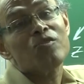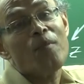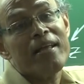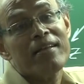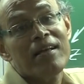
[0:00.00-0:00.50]

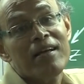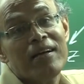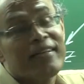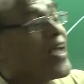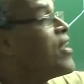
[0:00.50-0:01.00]
domain.
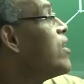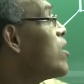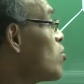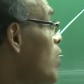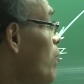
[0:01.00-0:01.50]
Okay?
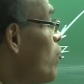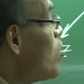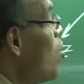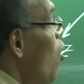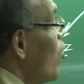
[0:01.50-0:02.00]
So,
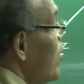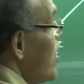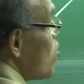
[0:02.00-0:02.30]
therefore, on this